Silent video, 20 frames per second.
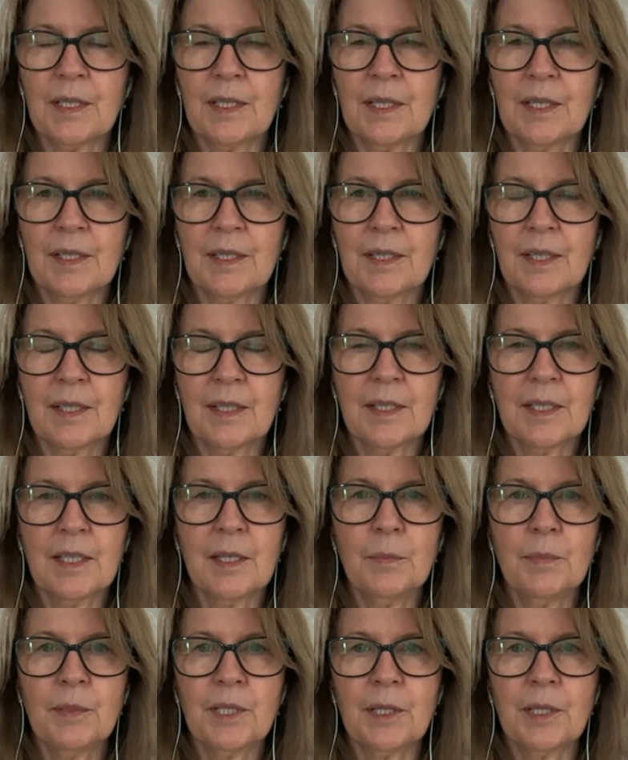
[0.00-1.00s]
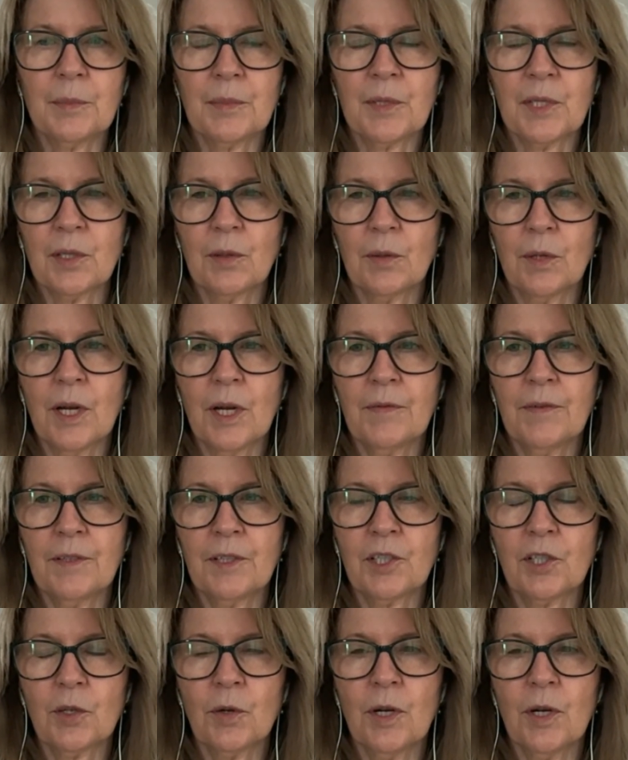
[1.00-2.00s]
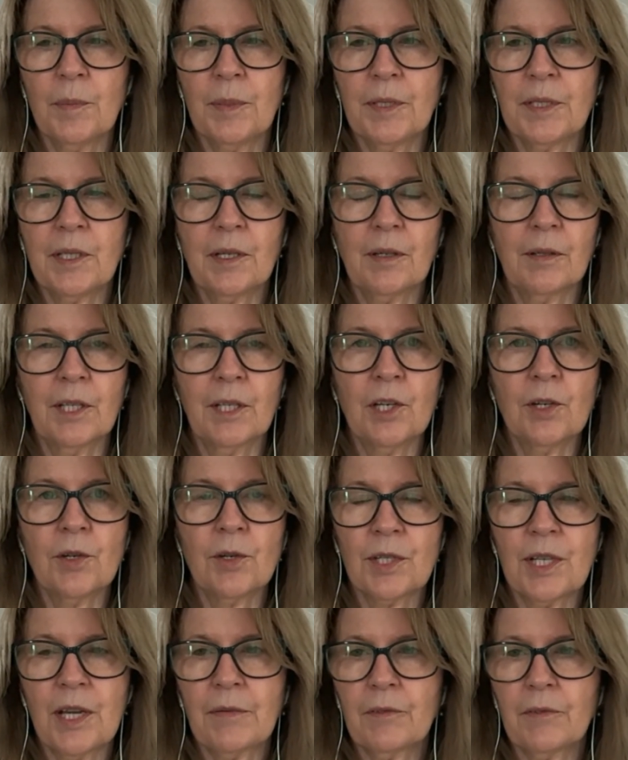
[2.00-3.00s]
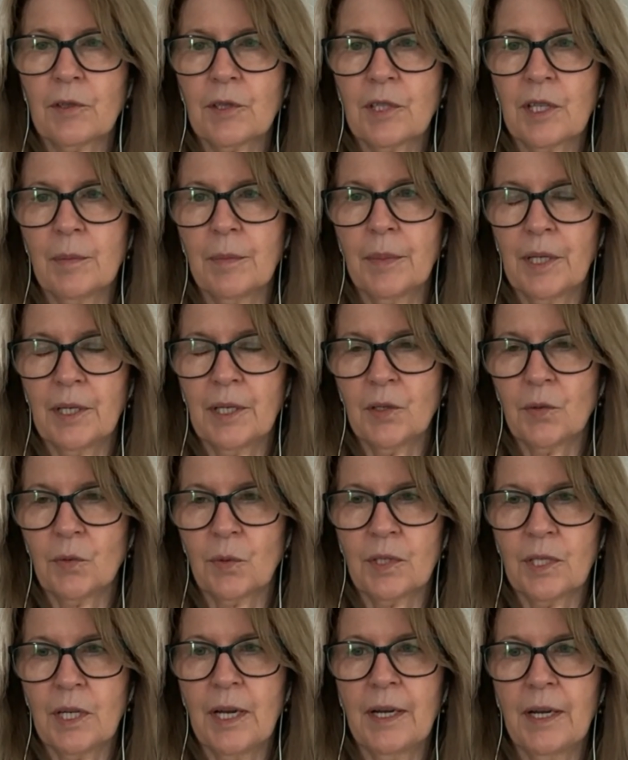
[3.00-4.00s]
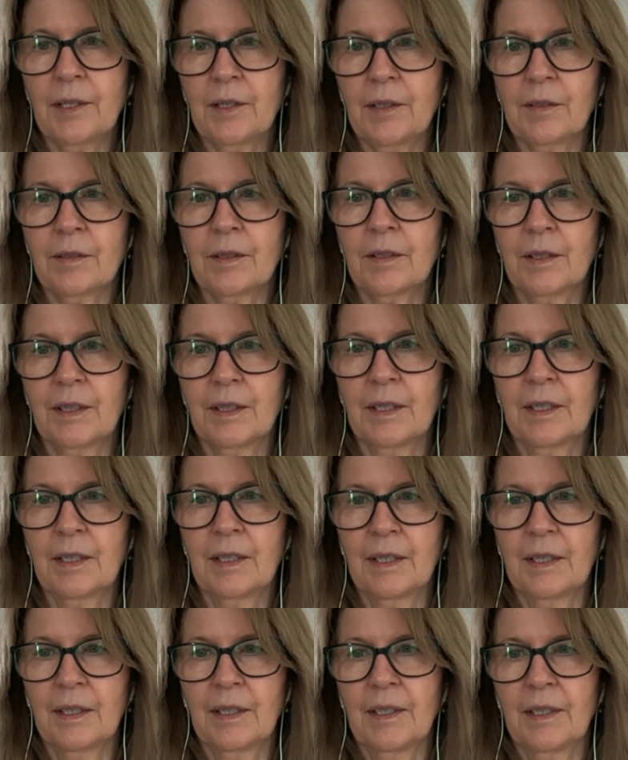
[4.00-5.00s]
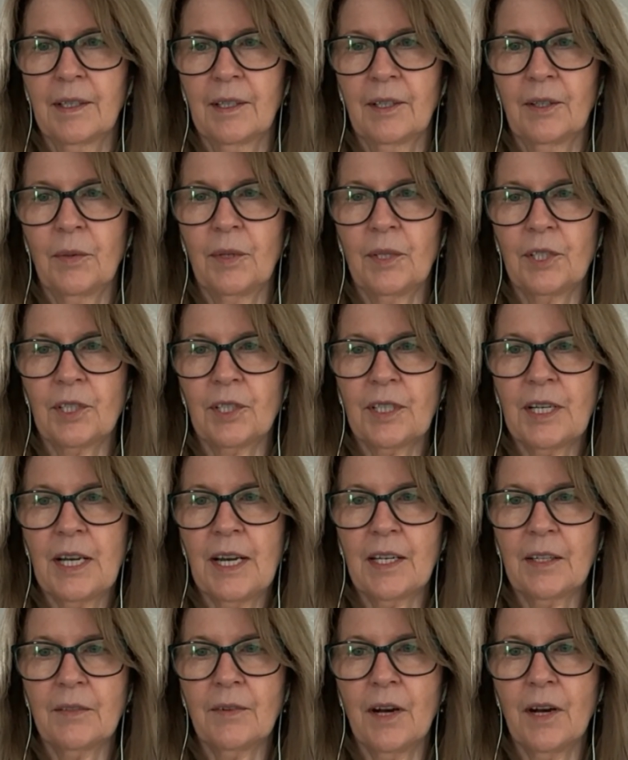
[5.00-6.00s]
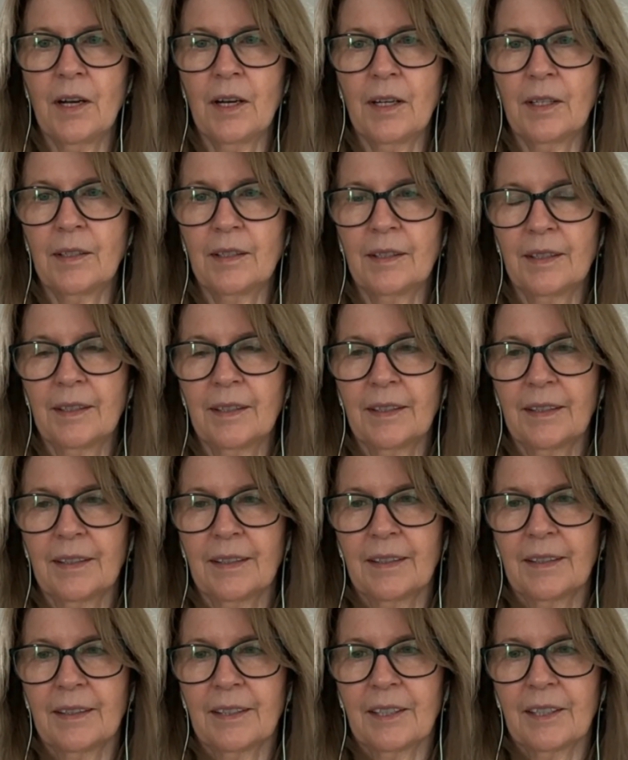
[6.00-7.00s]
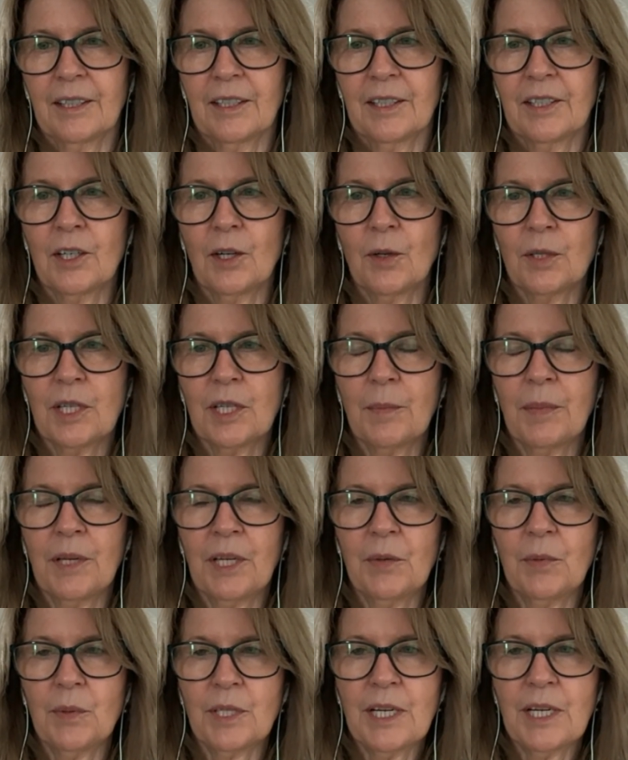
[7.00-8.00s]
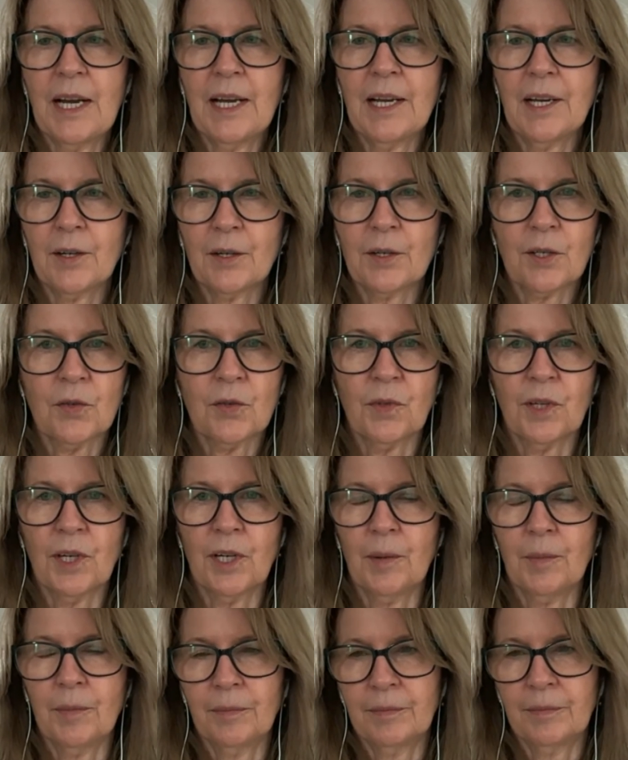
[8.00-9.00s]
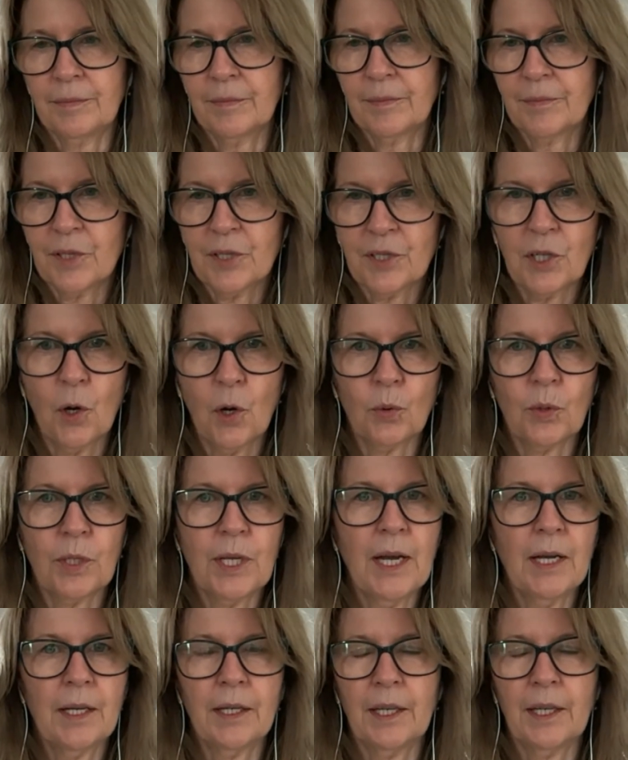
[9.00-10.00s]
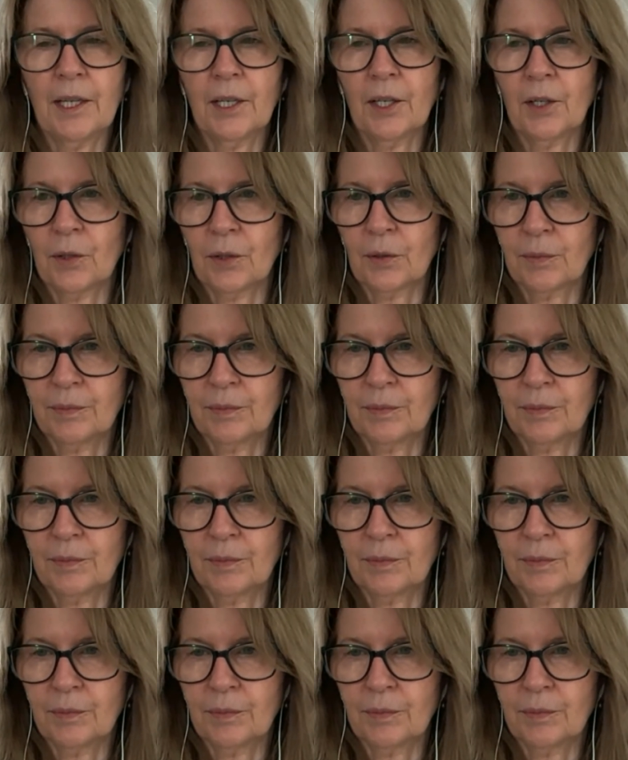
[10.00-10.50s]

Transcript: is the symptoms don't often show up until years after somebody's retired, which is kind of odd. So somebody retires from stone cutting or